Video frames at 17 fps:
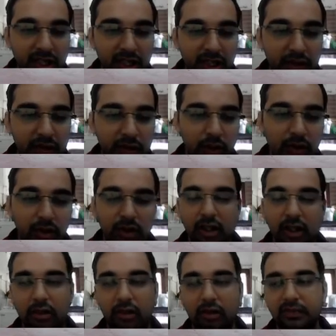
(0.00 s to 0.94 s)
D is your
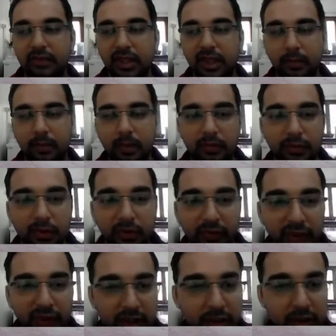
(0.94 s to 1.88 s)
none of the above. So
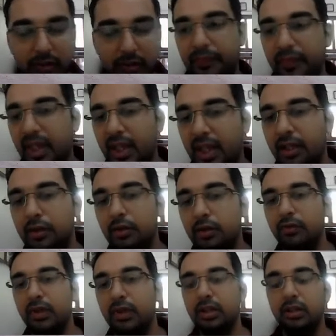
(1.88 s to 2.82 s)
which
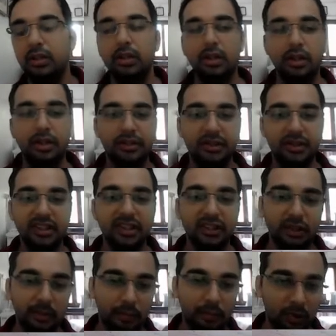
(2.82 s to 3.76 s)
you will
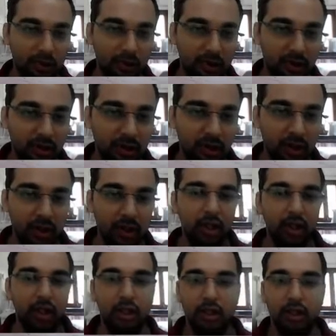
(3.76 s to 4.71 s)
see as the product.
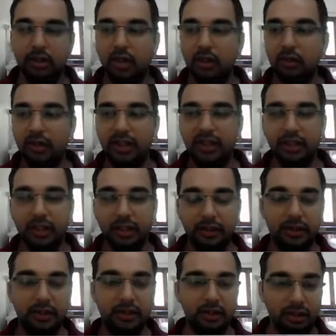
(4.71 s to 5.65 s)
Now in
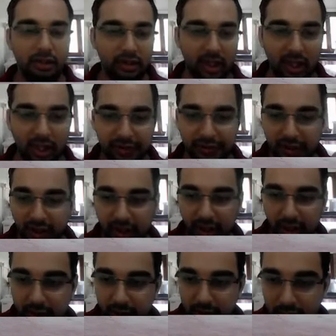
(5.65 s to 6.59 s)
this, the answer
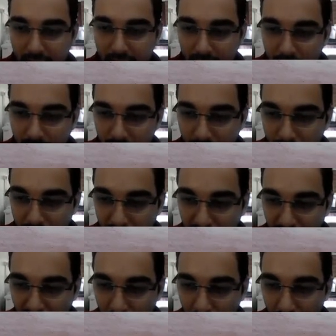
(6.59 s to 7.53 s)
is,
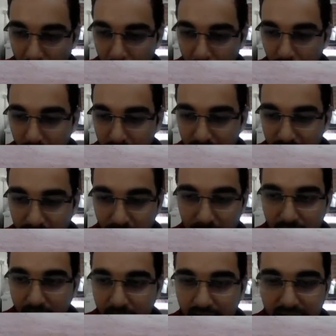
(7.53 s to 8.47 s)
okay, pause the
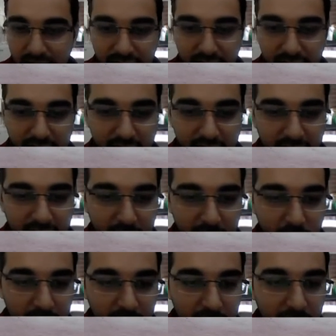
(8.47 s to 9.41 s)
video and just see
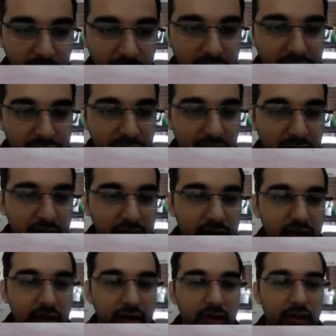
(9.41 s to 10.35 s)
that one. The answer
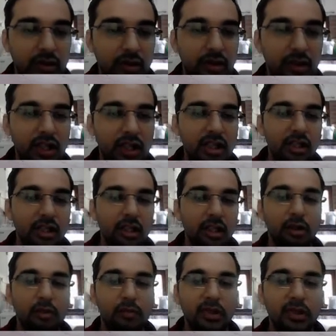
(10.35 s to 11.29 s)
is D,
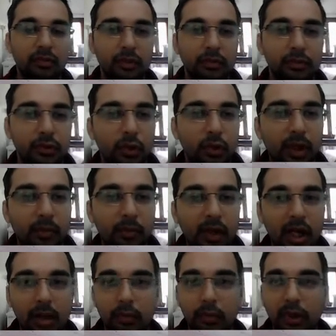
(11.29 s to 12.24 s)
none of the above. Sodium
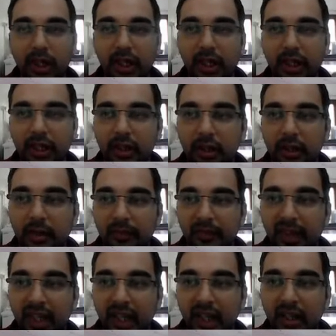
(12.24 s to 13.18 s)
carbonate here,
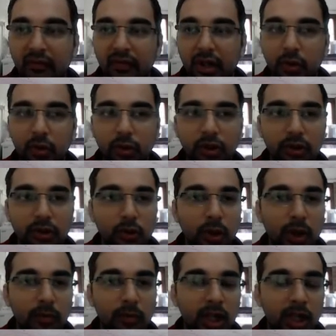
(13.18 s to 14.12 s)
we took the
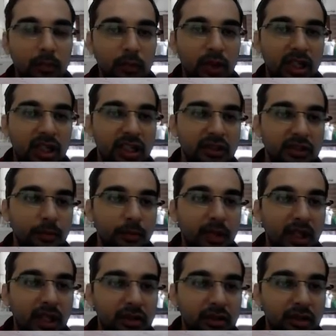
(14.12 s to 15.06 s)
sodium carbonate as the
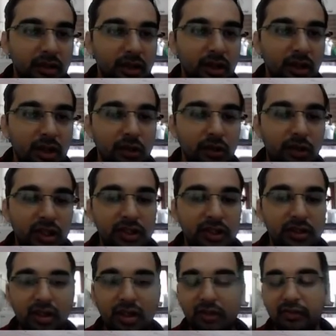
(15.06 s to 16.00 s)
base. So it
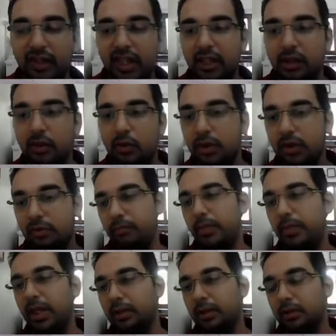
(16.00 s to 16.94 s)
is not a very
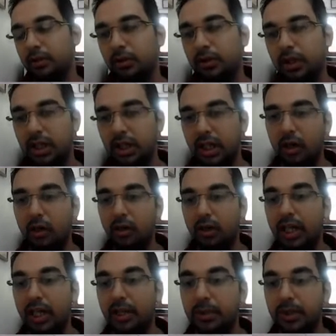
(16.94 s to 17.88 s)
good base. It
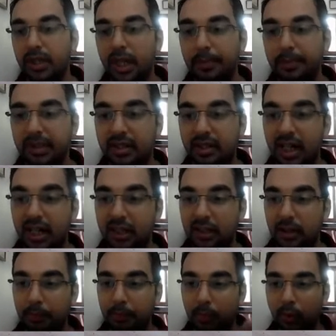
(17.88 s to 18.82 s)
cannot
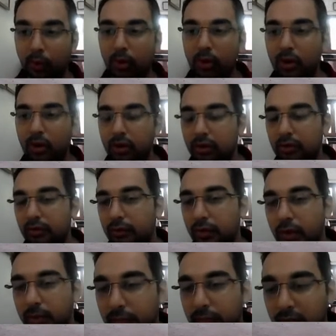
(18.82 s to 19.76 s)
abstract the proton
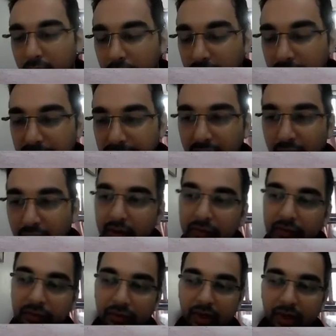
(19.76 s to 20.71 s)
from the
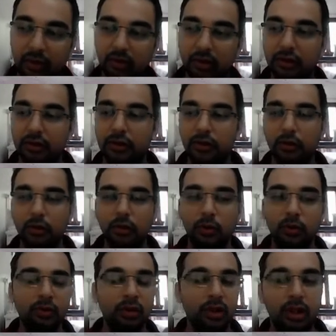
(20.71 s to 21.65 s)
phenol.
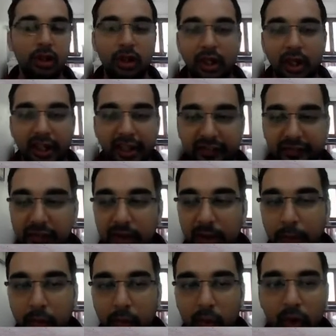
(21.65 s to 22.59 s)
So if
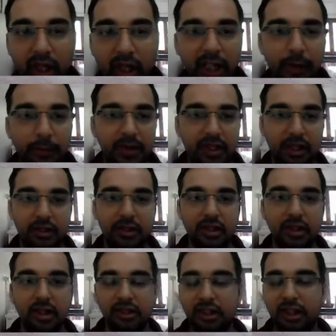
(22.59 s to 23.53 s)
the proton
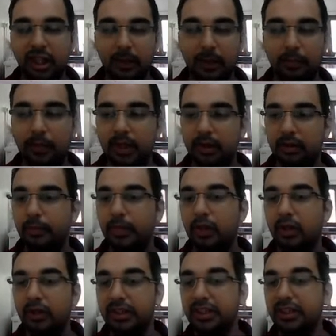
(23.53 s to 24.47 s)
abstraction doesn't happen,
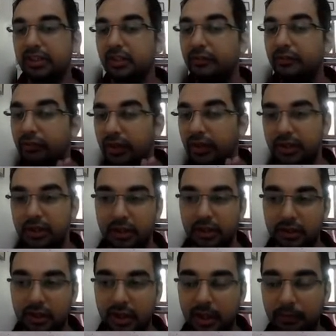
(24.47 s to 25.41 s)
because it is a
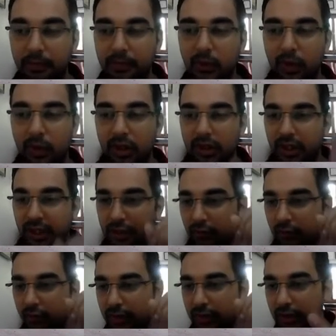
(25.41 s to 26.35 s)
first step, okay, that
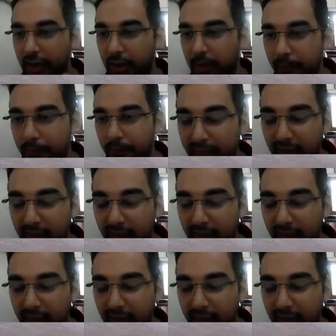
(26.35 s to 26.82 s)
is the first step.